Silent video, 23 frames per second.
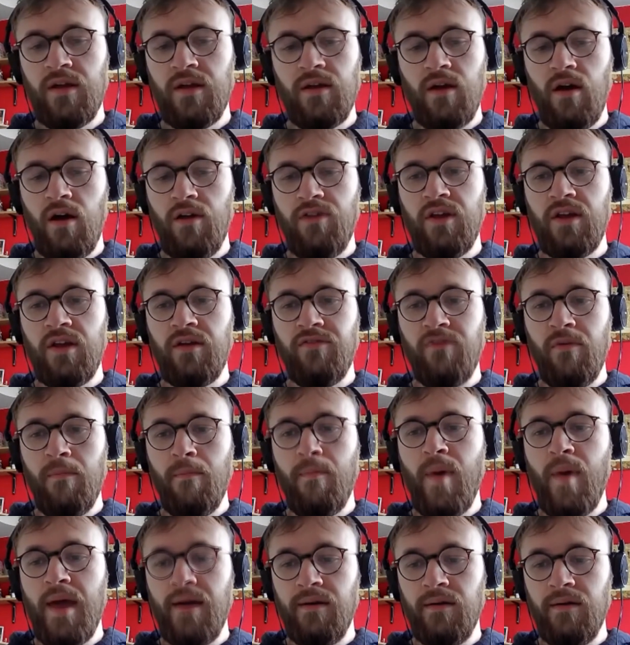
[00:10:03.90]
I think for
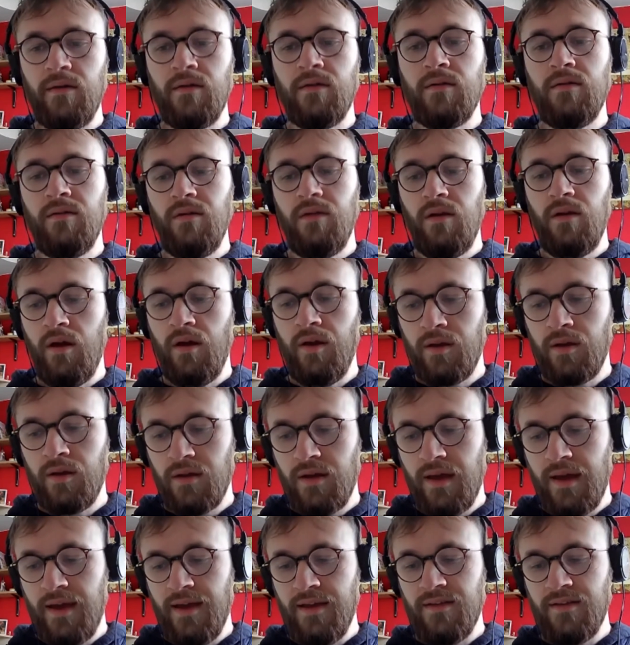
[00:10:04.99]
men, like
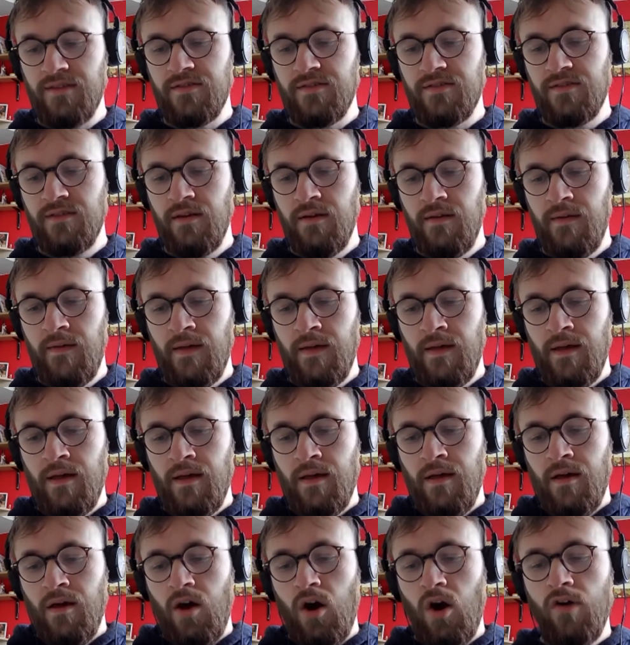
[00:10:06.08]
it is.
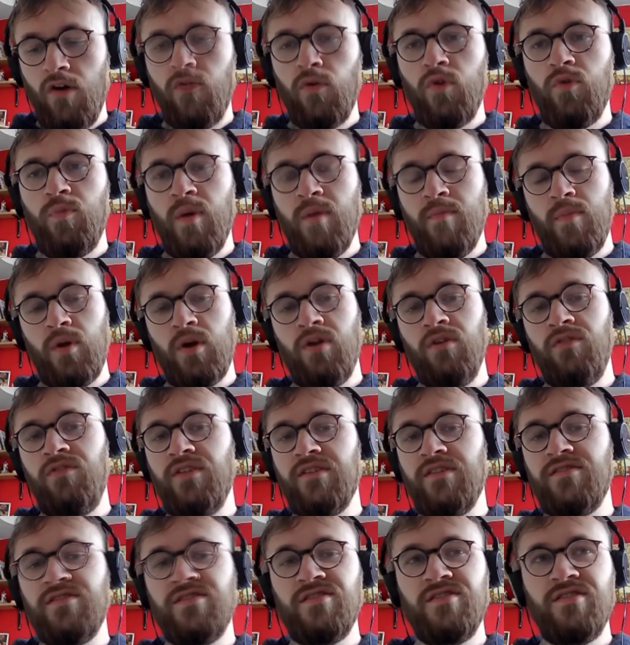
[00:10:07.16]
I've always been, because
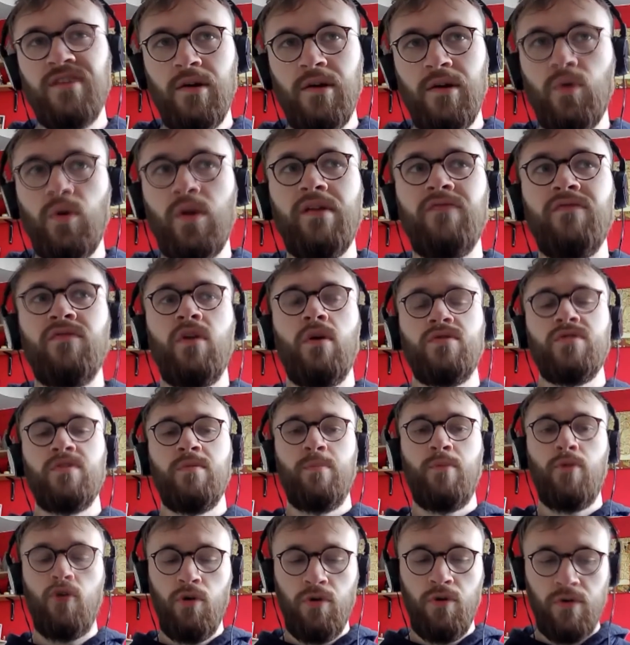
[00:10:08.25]
there's still, even though it's
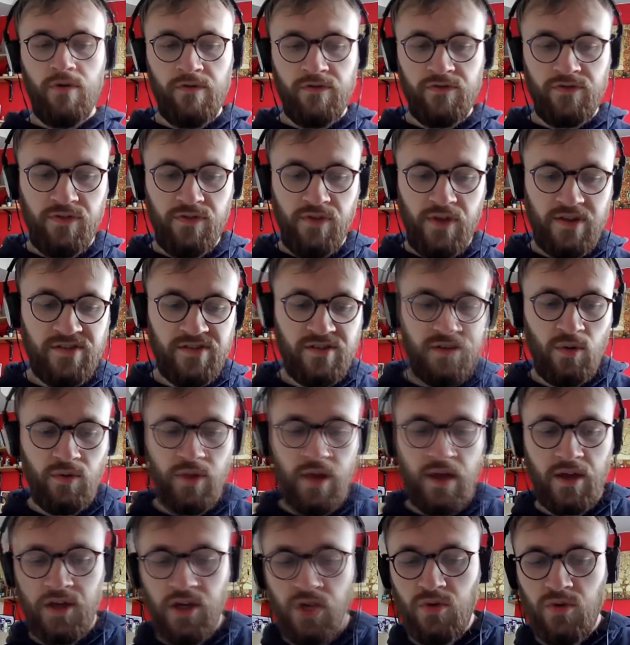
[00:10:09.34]
improved, there's still that
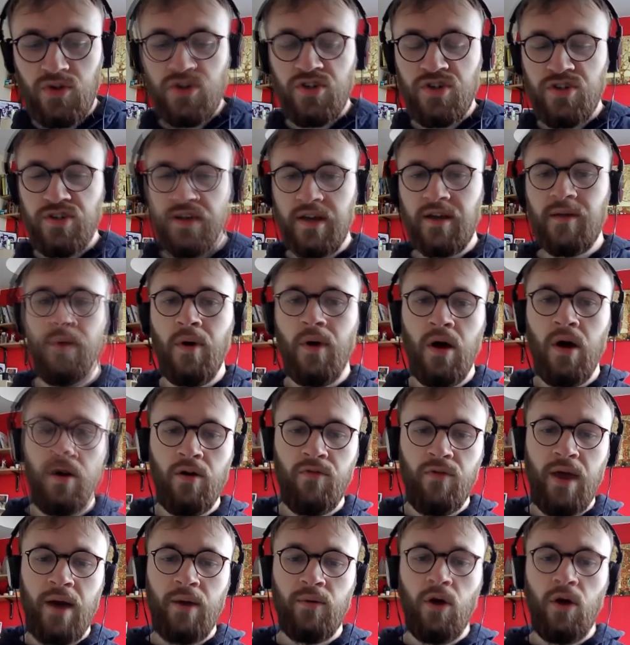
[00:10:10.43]
huge stigma around like